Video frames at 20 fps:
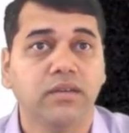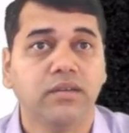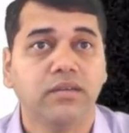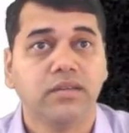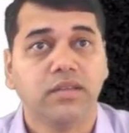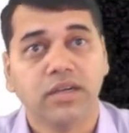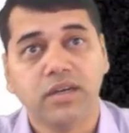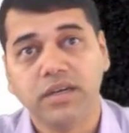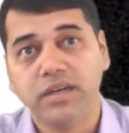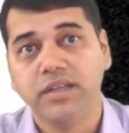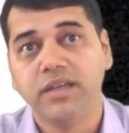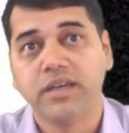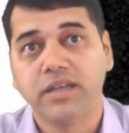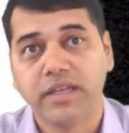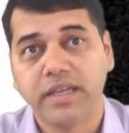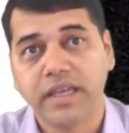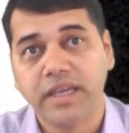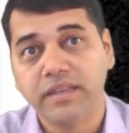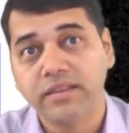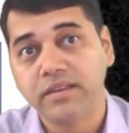Third year
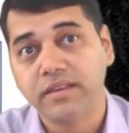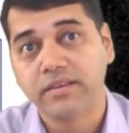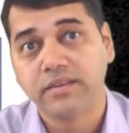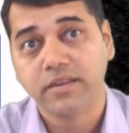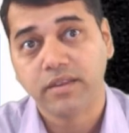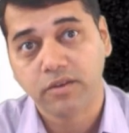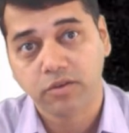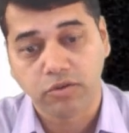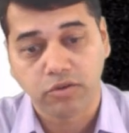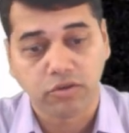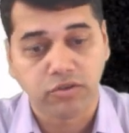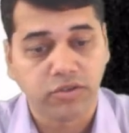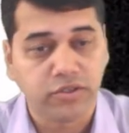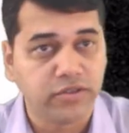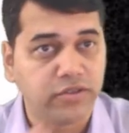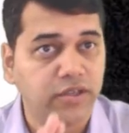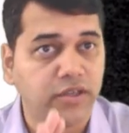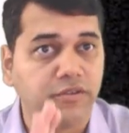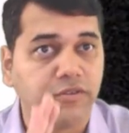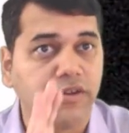again they say, no,
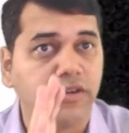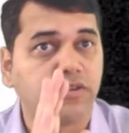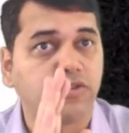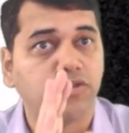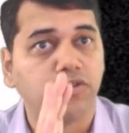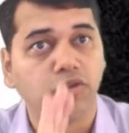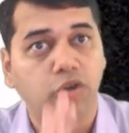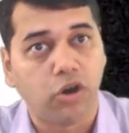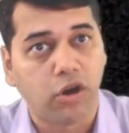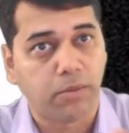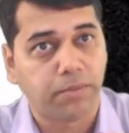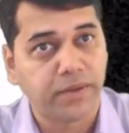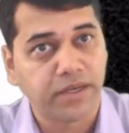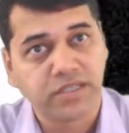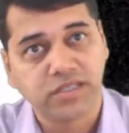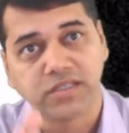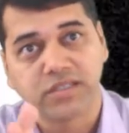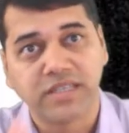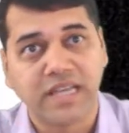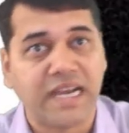this year we have to do
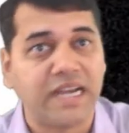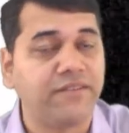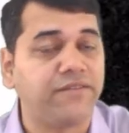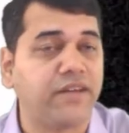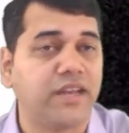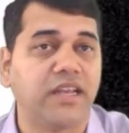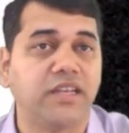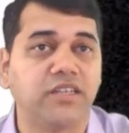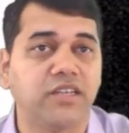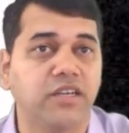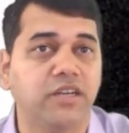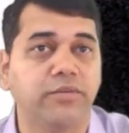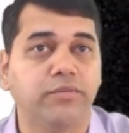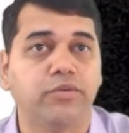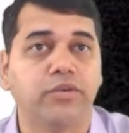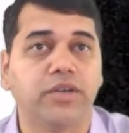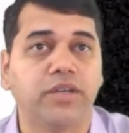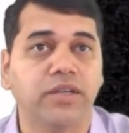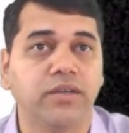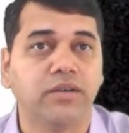operations and financial
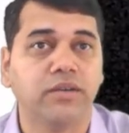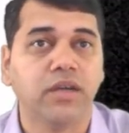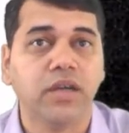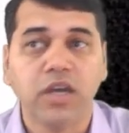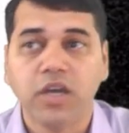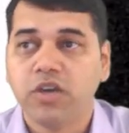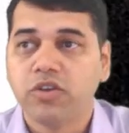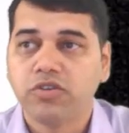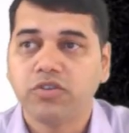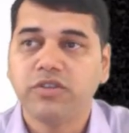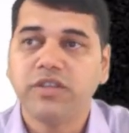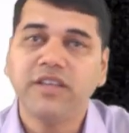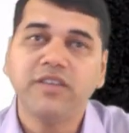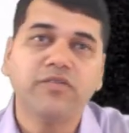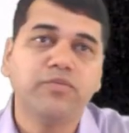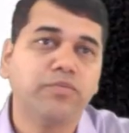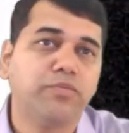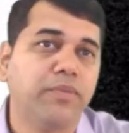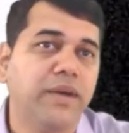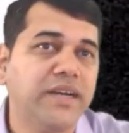reporting. So they
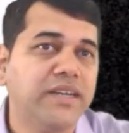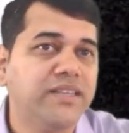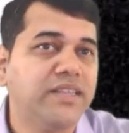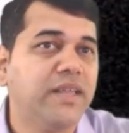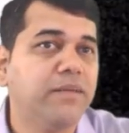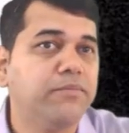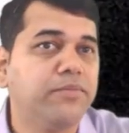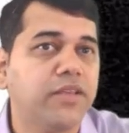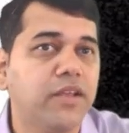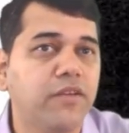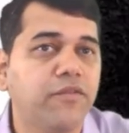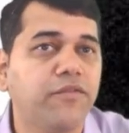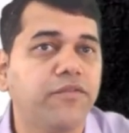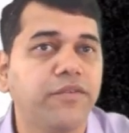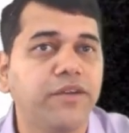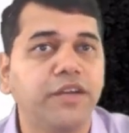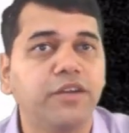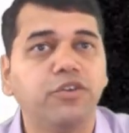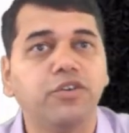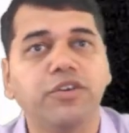spread themselves
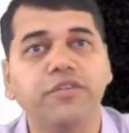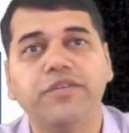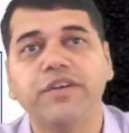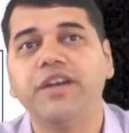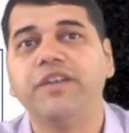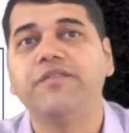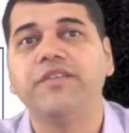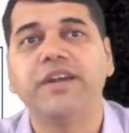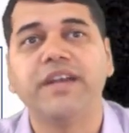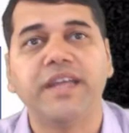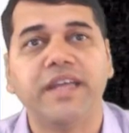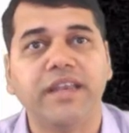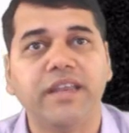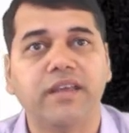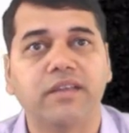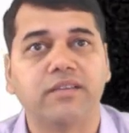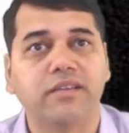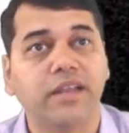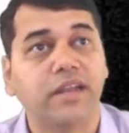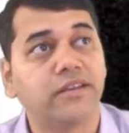into different
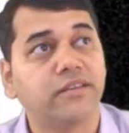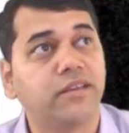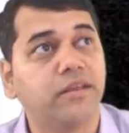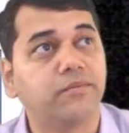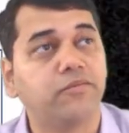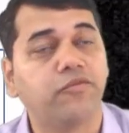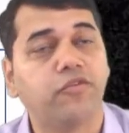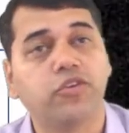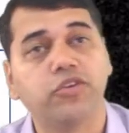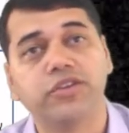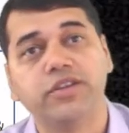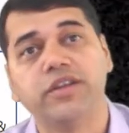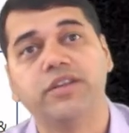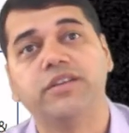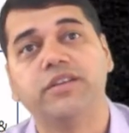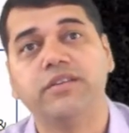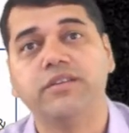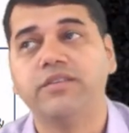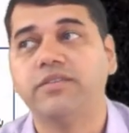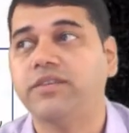areas. Let them, fourth year
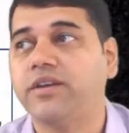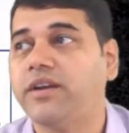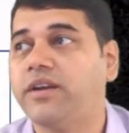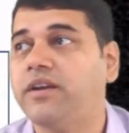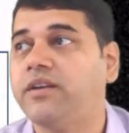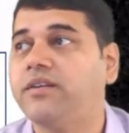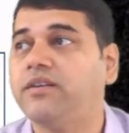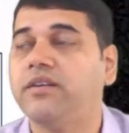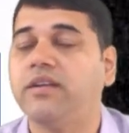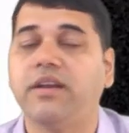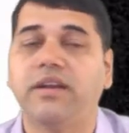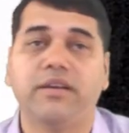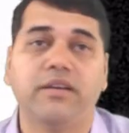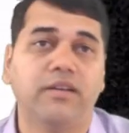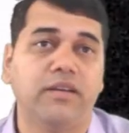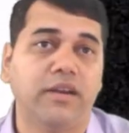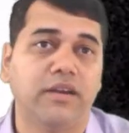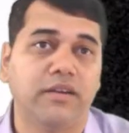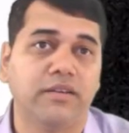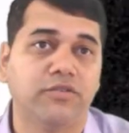they decided,
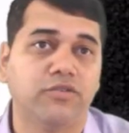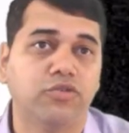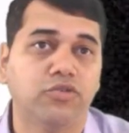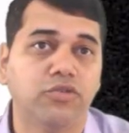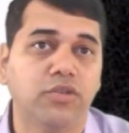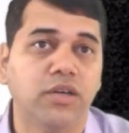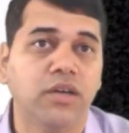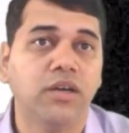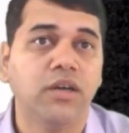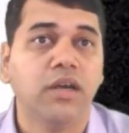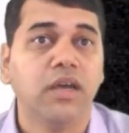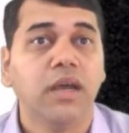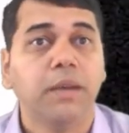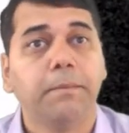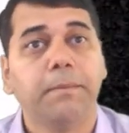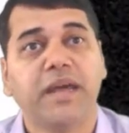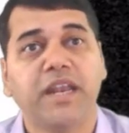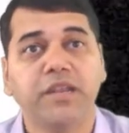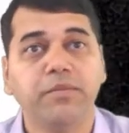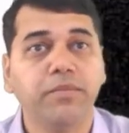let us do the
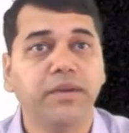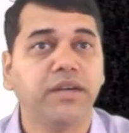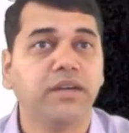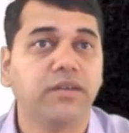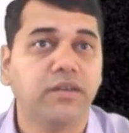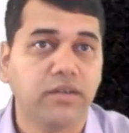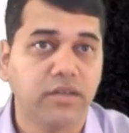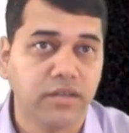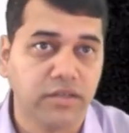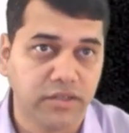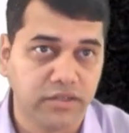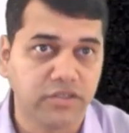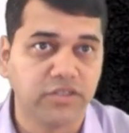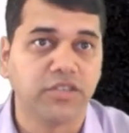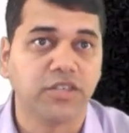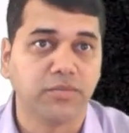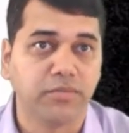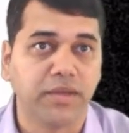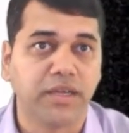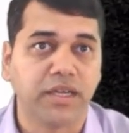management
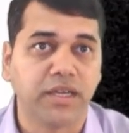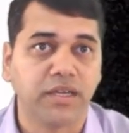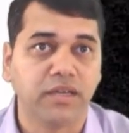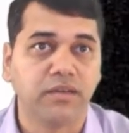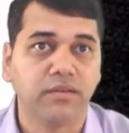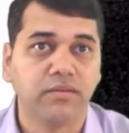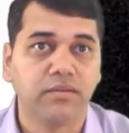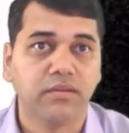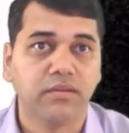decision making.